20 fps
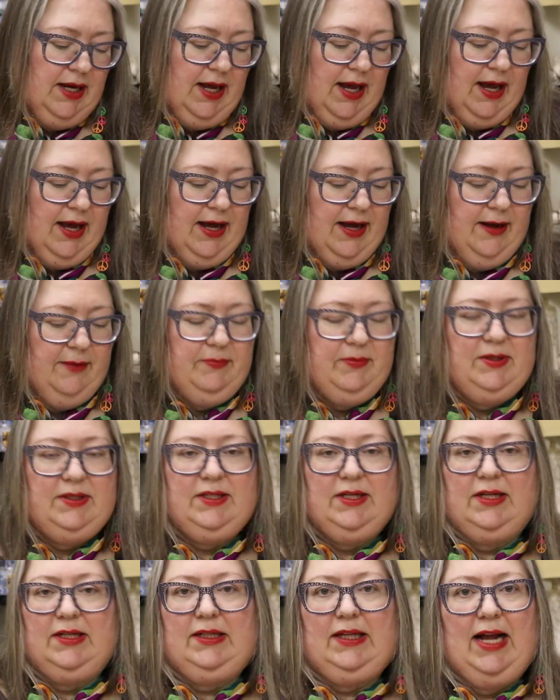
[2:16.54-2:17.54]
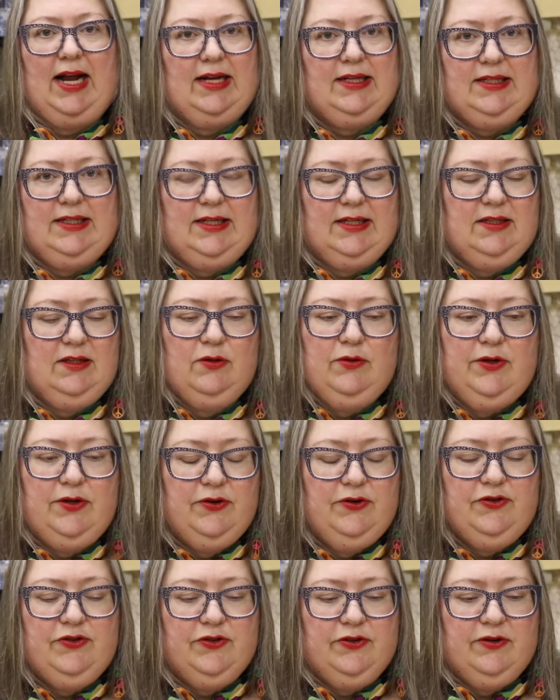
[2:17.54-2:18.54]
It's a classic.
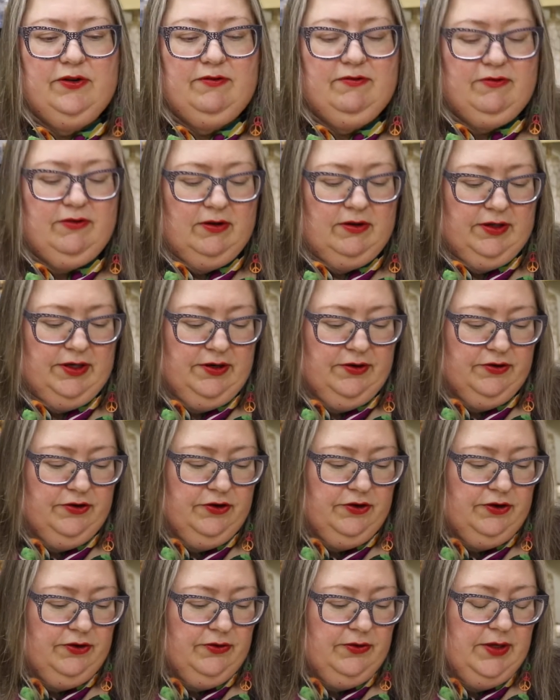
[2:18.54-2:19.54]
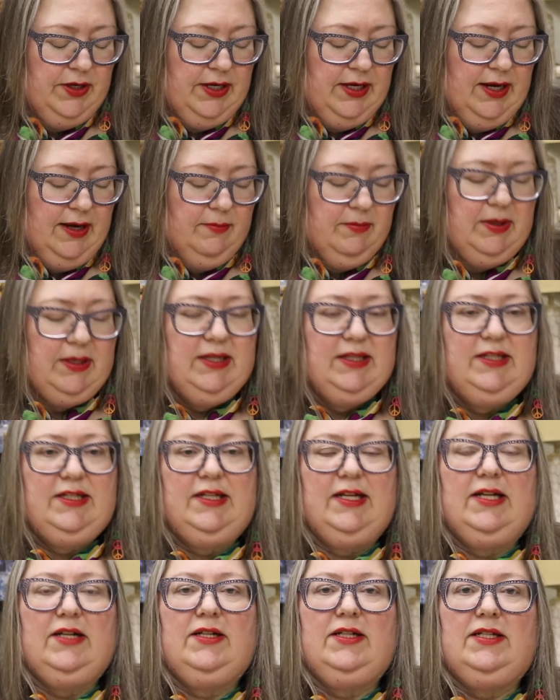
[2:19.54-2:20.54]
Lawyers are at fault here too, because
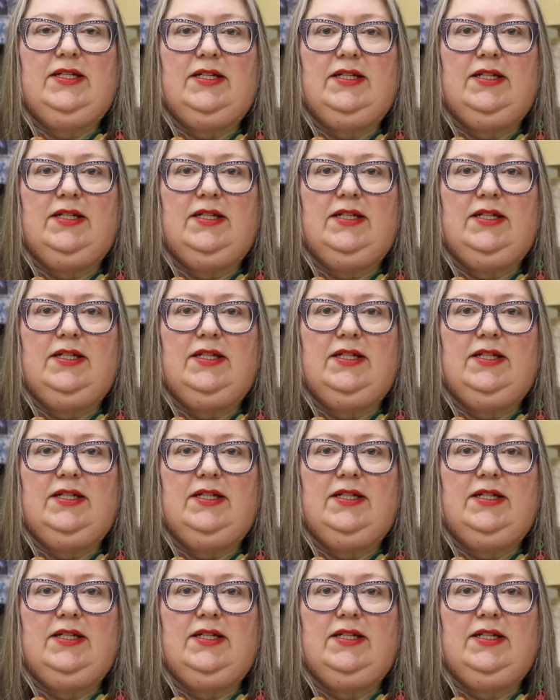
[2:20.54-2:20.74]
they'll